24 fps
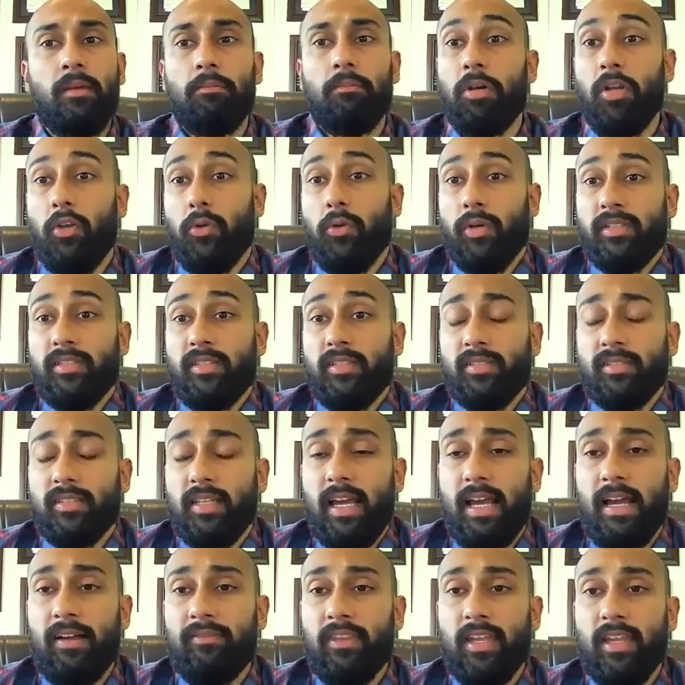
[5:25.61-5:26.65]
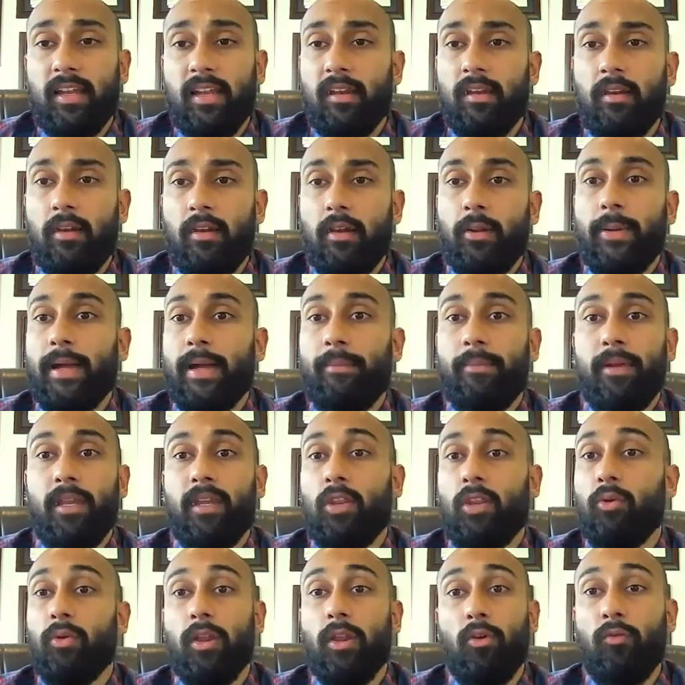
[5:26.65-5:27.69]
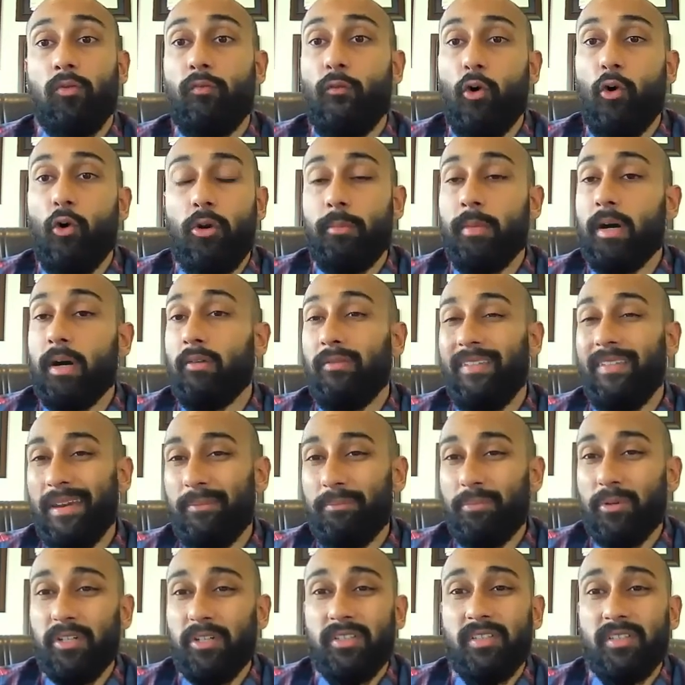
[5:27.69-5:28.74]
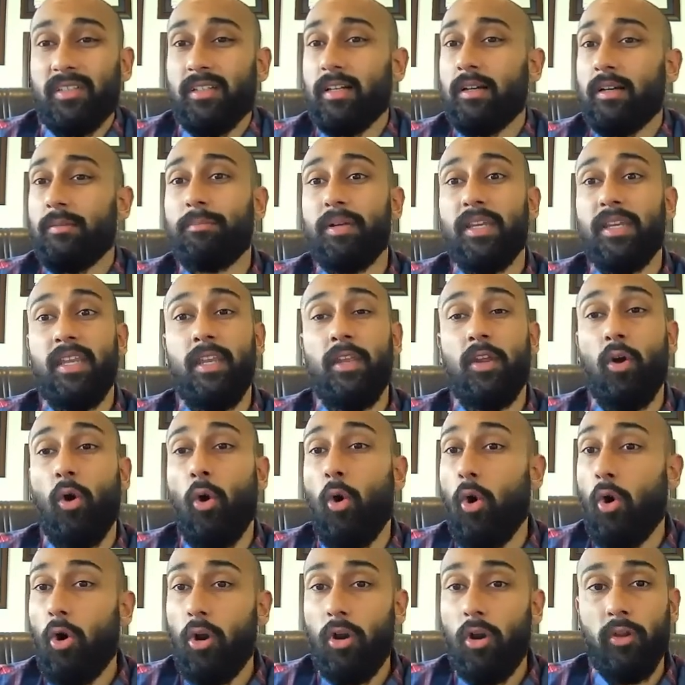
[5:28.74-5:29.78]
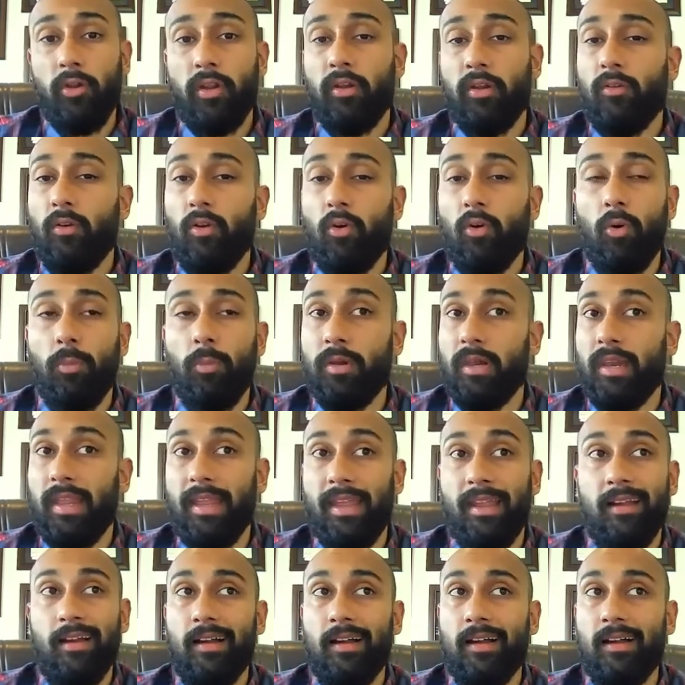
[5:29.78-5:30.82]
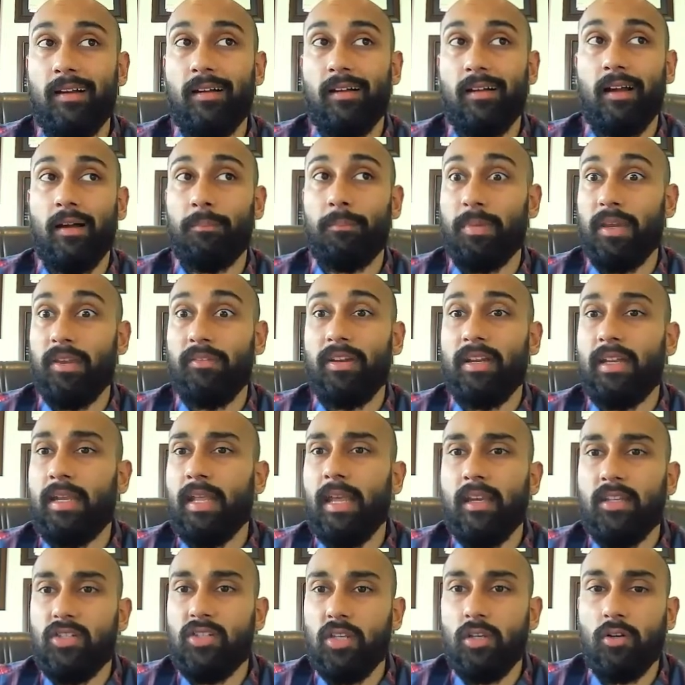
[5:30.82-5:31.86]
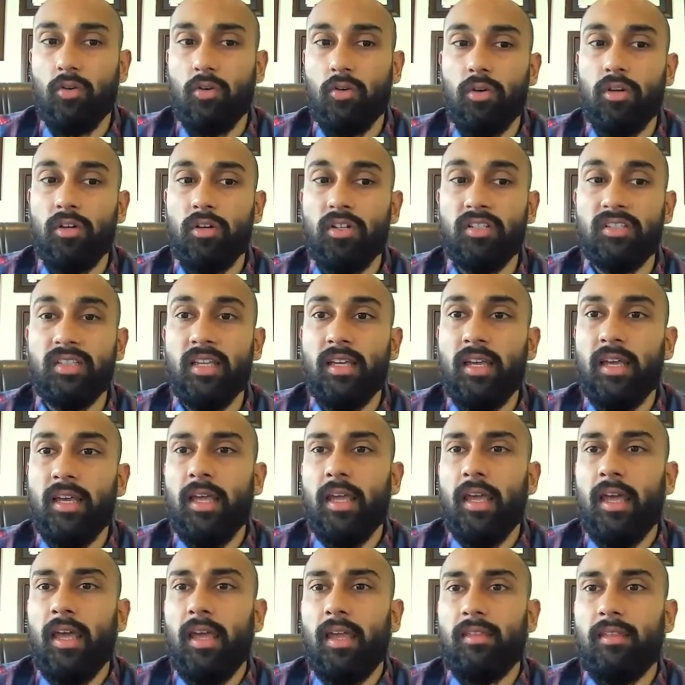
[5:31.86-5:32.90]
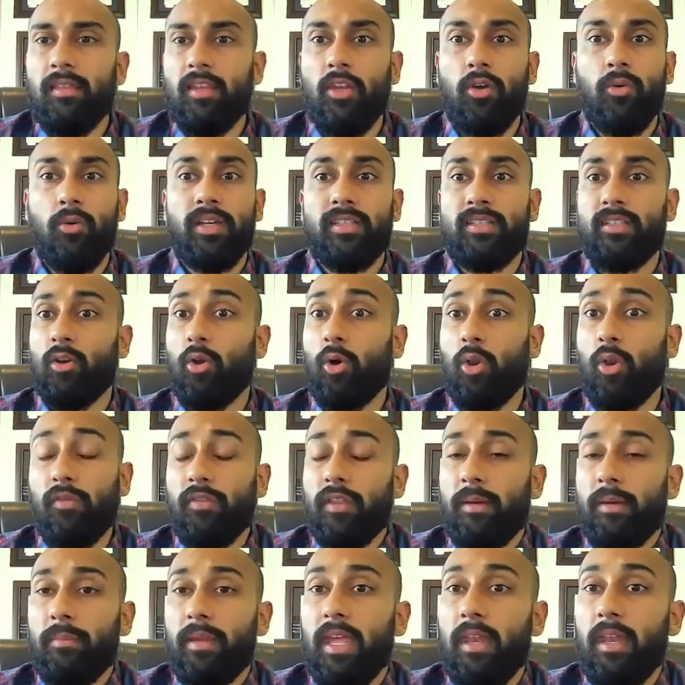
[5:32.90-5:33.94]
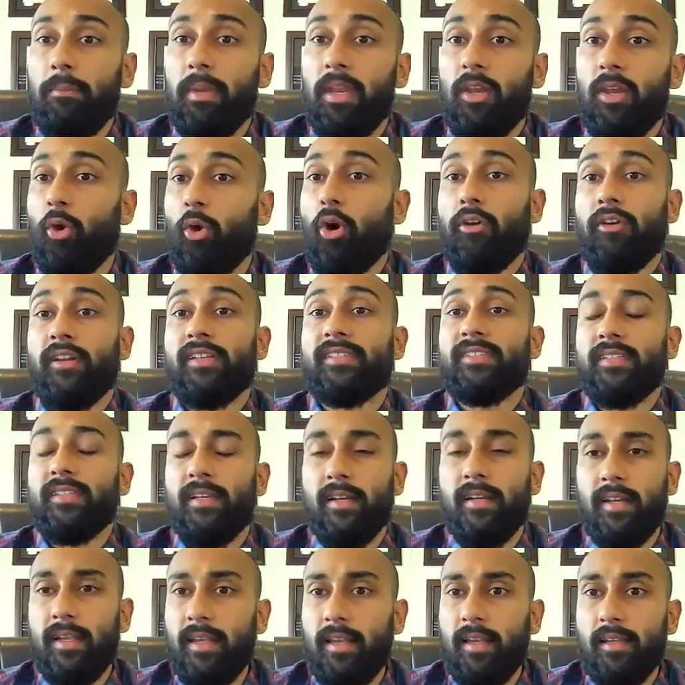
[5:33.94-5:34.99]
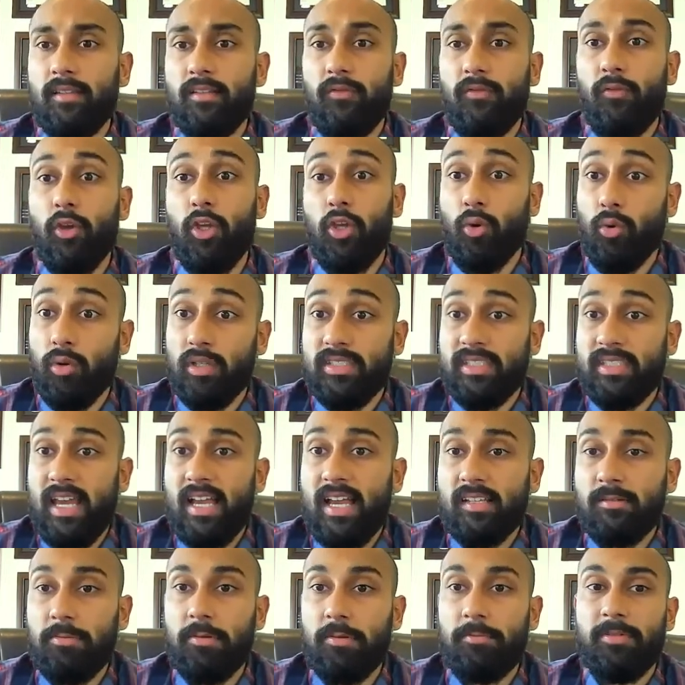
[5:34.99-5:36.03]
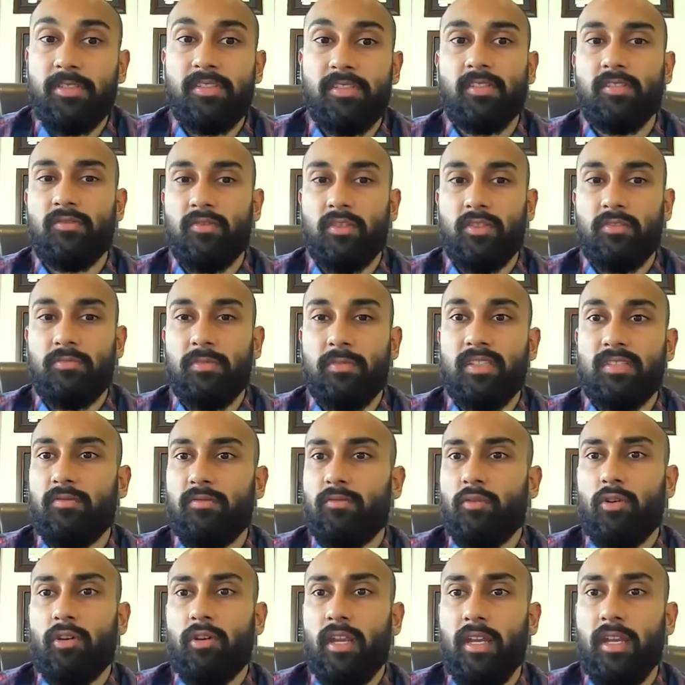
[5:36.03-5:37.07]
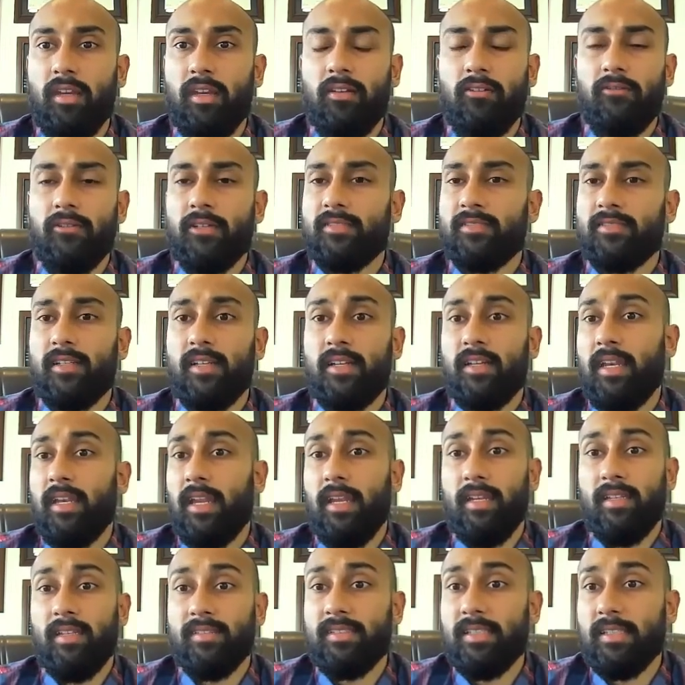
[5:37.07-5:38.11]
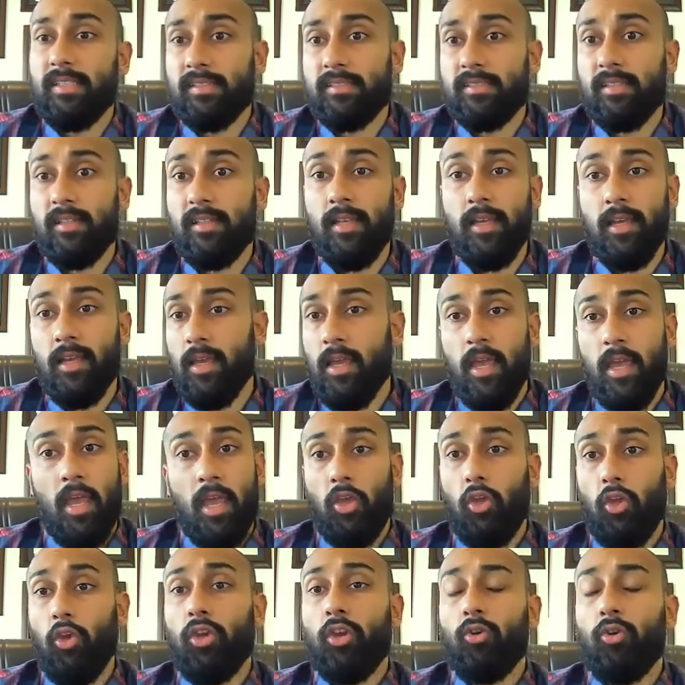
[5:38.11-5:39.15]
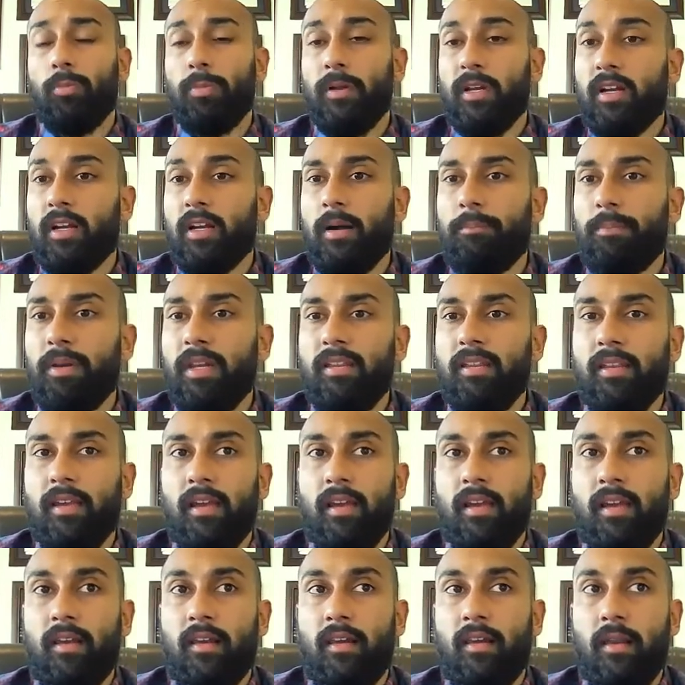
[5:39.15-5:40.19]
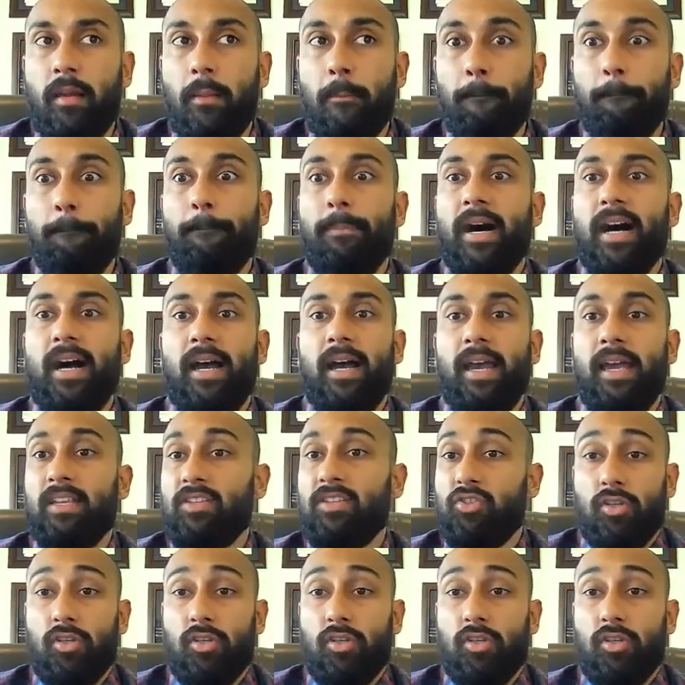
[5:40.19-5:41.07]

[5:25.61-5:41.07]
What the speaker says: But US doesn't have that requirement. You can form a one-person company, or you can open like a company with 10 shareholders in the US, and all of them can be non-resident aliens for US tax purposes, which means if you're an Indian resident, Indian citizen, you can open a company there by